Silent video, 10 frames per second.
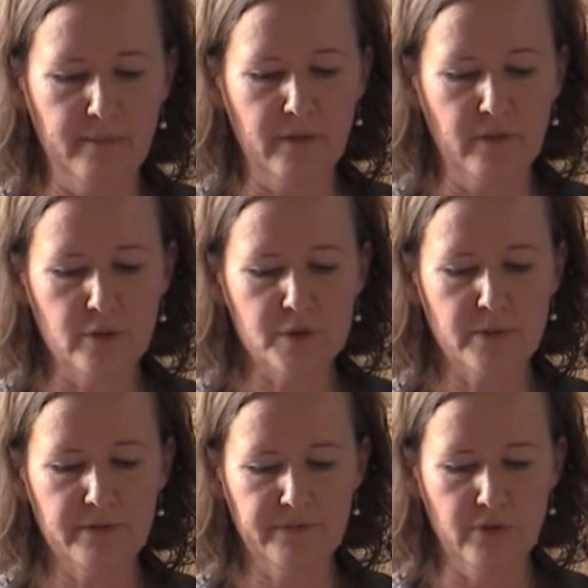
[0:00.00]
Those
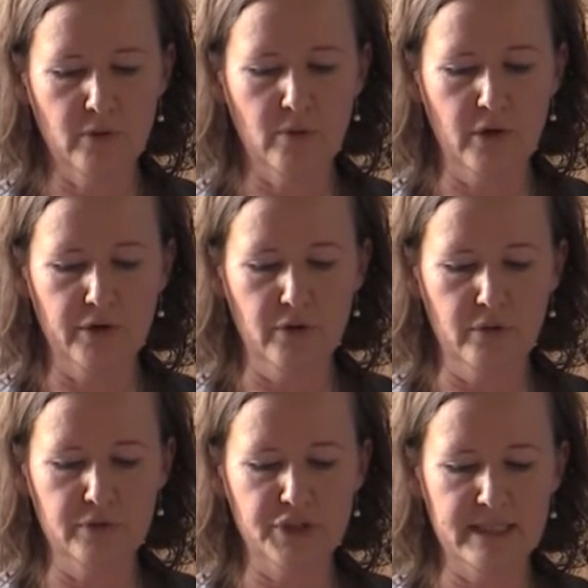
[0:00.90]
with few or
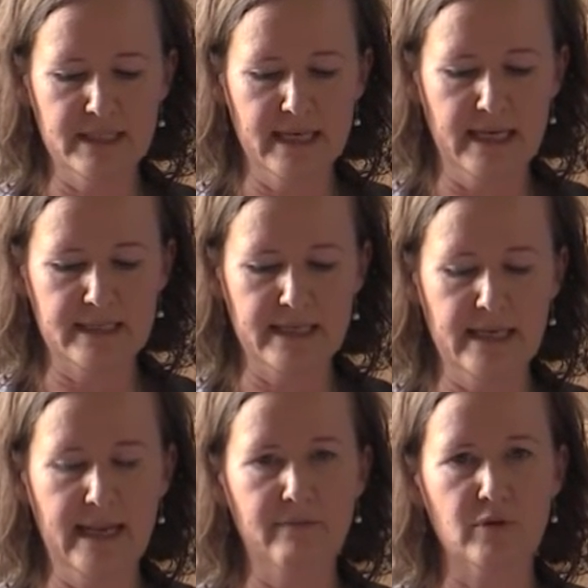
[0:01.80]
no
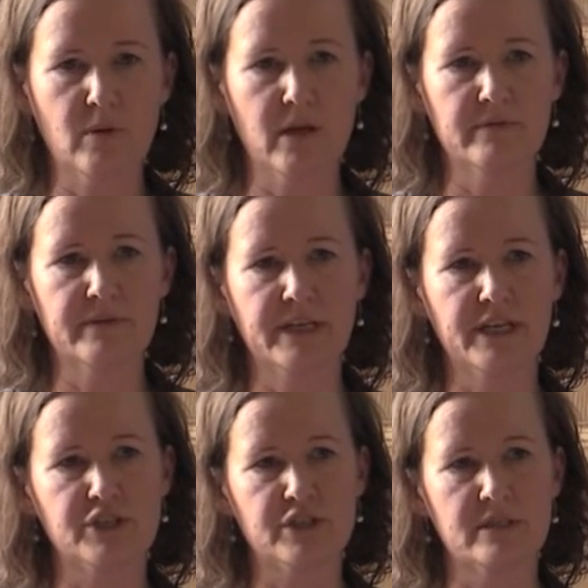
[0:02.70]
GCSE level
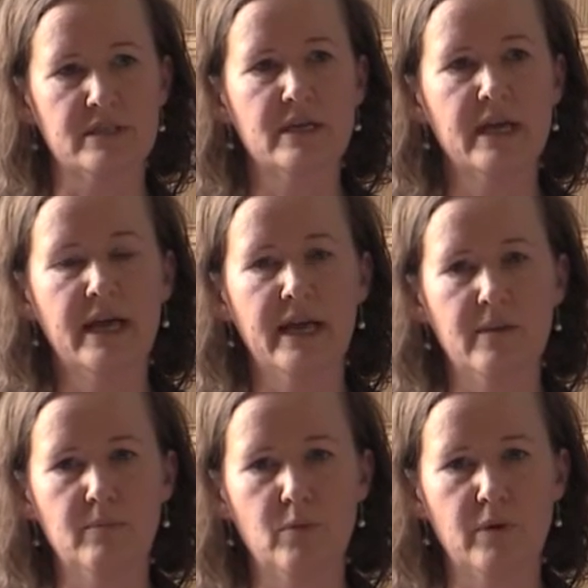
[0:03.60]
qualifications
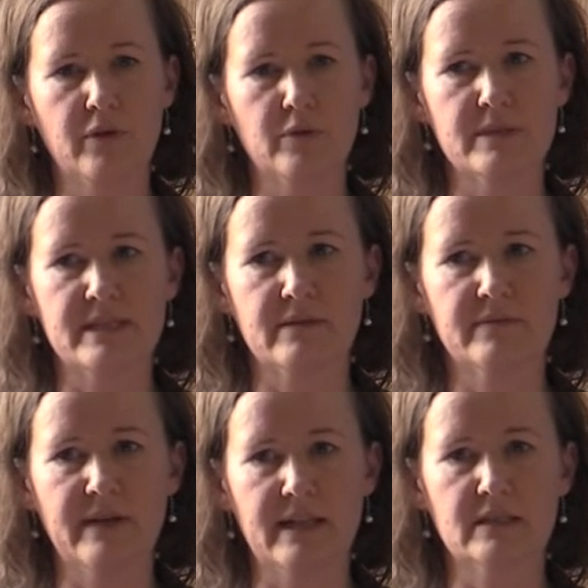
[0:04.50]
were those that
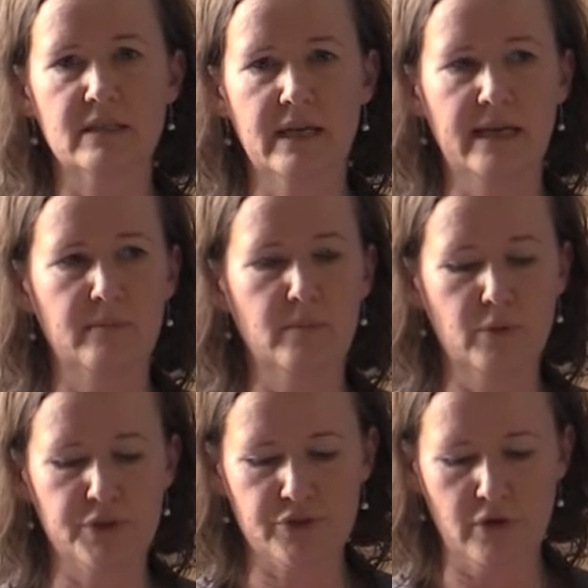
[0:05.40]
felt
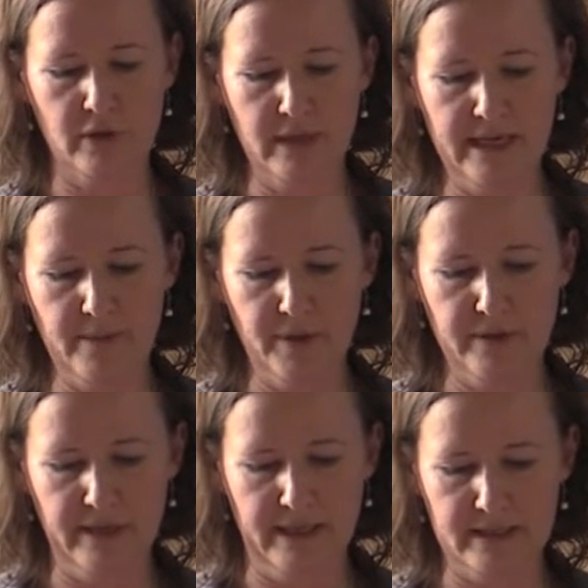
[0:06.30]
most strongly
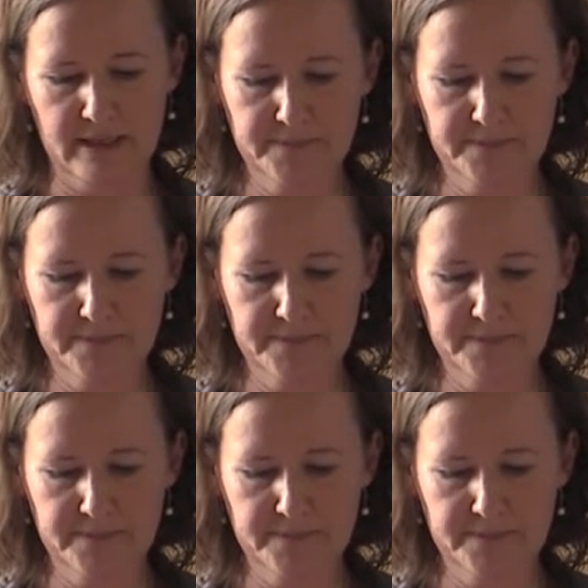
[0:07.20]
about that.